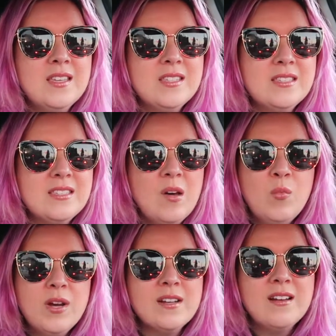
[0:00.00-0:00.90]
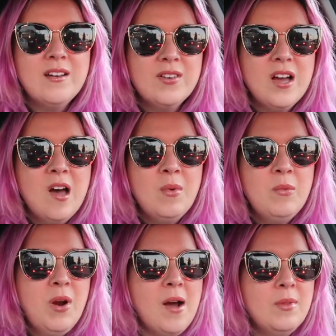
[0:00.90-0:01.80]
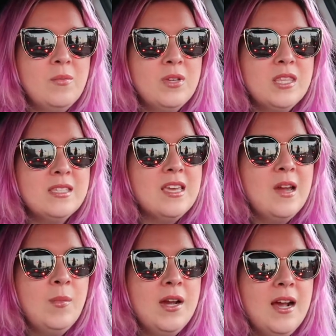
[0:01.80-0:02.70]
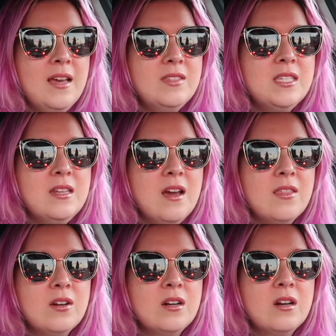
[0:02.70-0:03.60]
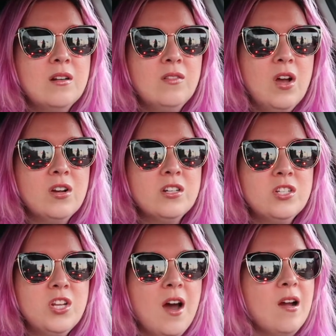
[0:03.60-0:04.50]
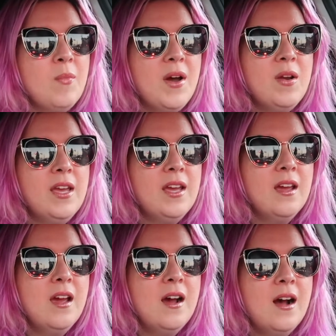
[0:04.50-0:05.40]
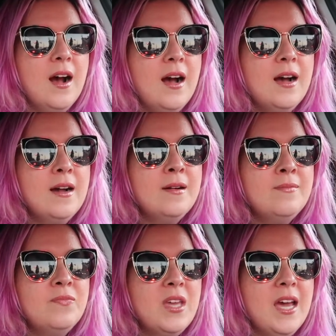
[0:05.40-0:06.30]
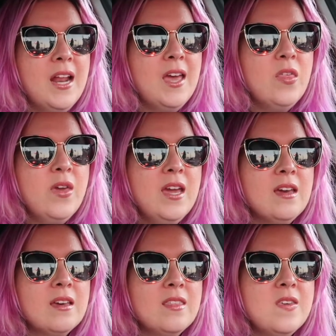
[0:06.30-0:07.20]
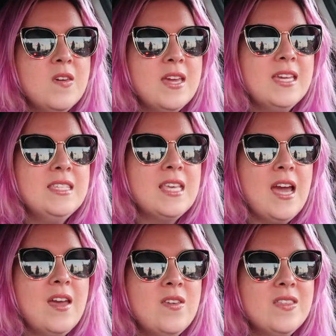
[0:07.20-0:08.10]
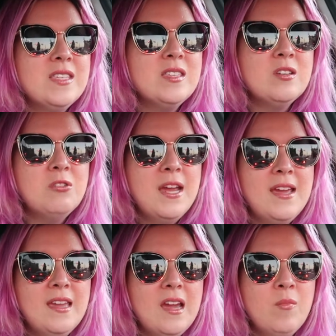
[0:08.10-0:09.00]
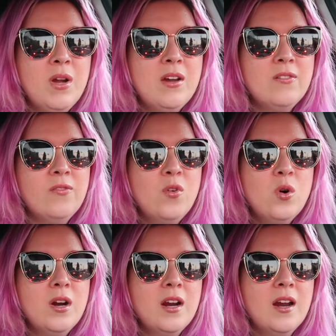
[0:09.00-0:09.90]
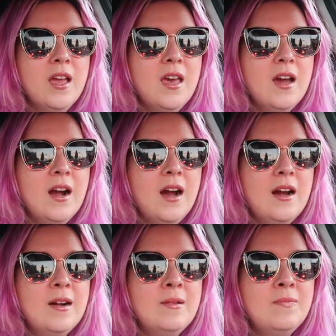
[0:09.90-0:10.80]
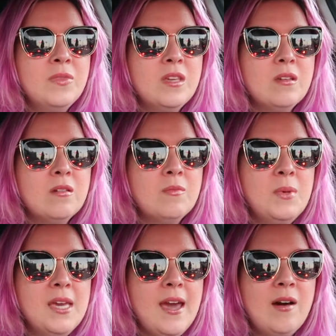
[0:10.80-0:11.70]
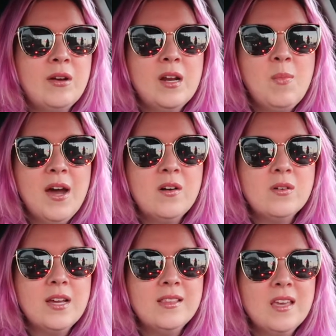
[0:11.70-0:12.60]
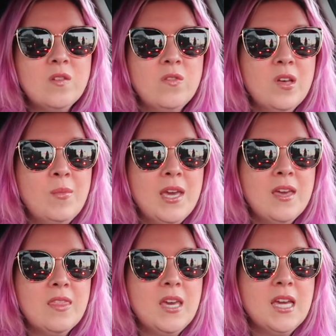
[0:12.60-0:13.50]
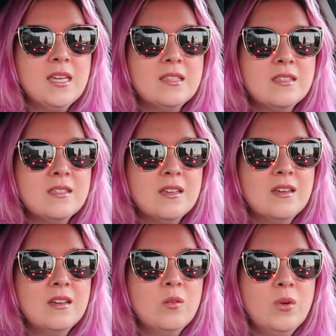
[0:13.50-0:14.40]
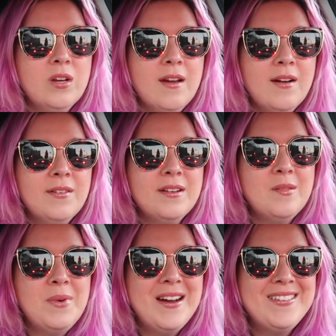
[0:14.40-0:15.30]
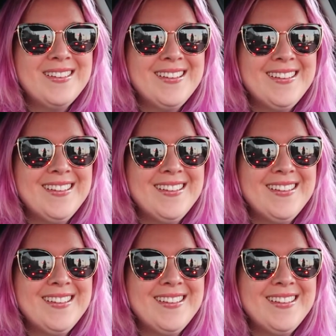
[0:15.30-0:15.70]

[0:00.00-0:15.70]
somewhat of a common problem with this camera. I've seen other vloggers talk about it um, and I think the thing is, like, I think this is a great camera for um, being out and about and like filming things when you're out and about.